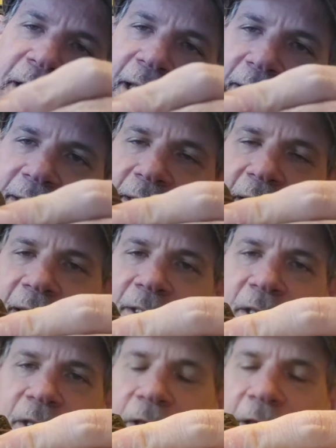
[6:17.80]
get
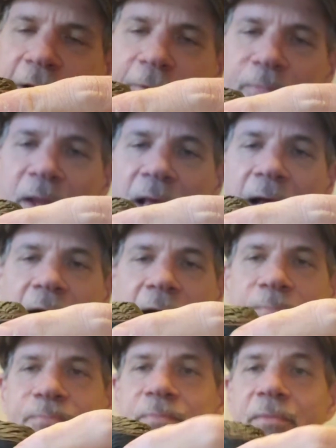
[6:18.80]
stained in there,
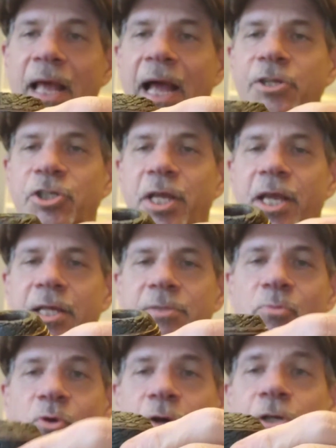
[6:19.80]
actually
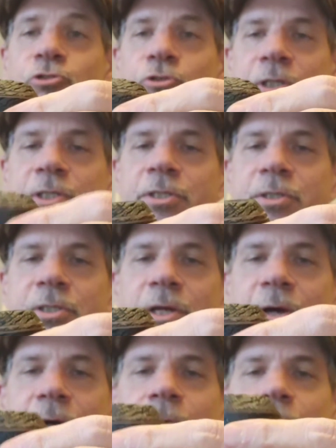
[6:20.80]
adds more interest.
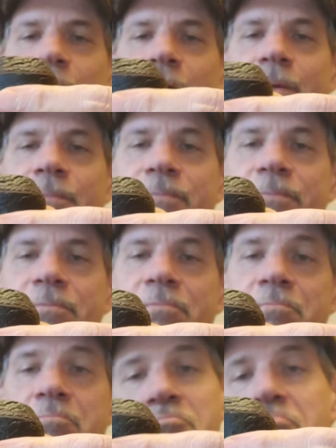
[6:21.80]
So
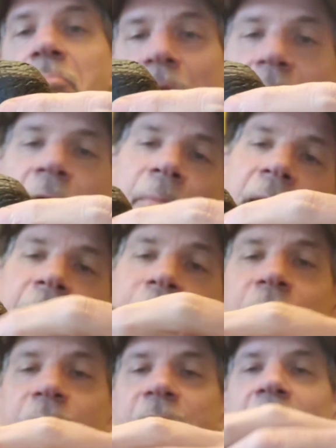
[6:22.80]
I'm
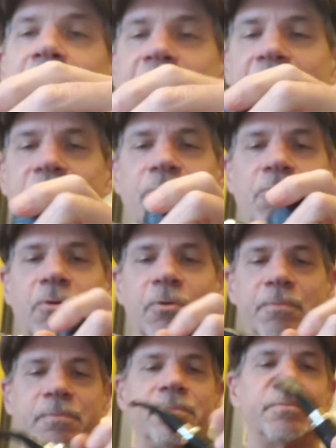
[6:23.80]
happy with that. That's
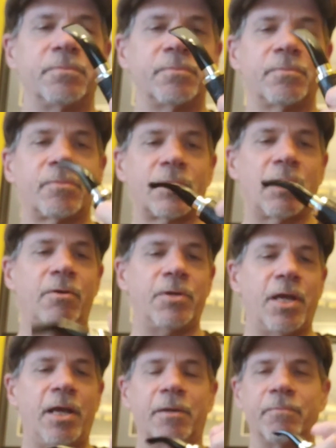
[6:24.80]
cool.
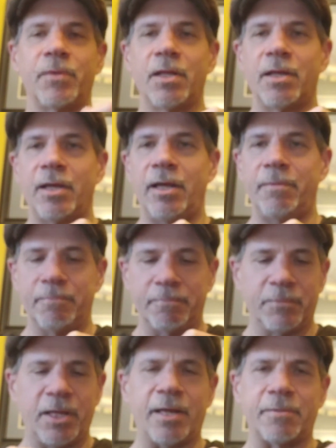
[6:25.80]
Okay.
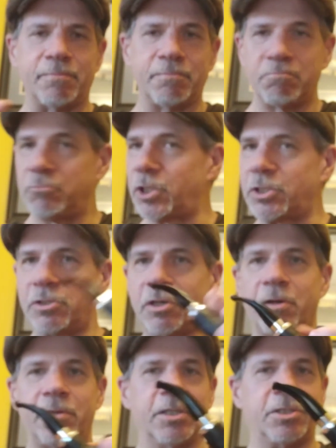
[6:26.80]
Again,
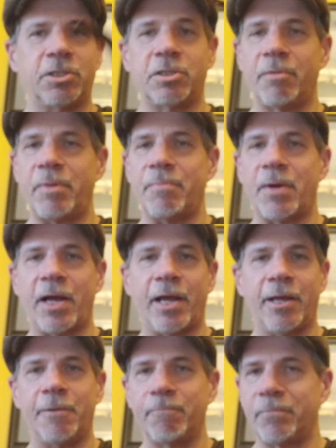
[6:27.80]
this is going to be
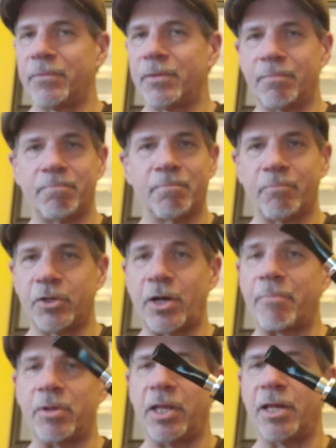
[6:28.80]
my
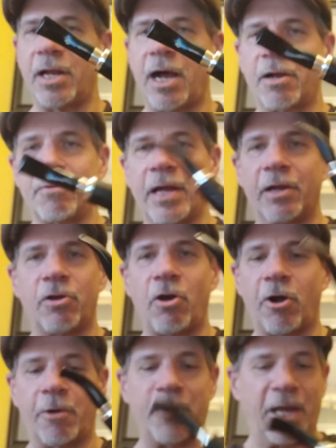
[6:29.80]
predominantly a knock-around
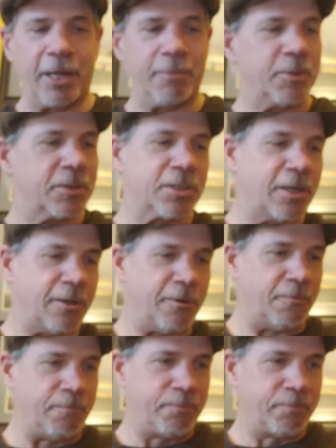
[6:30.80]
car pipe. So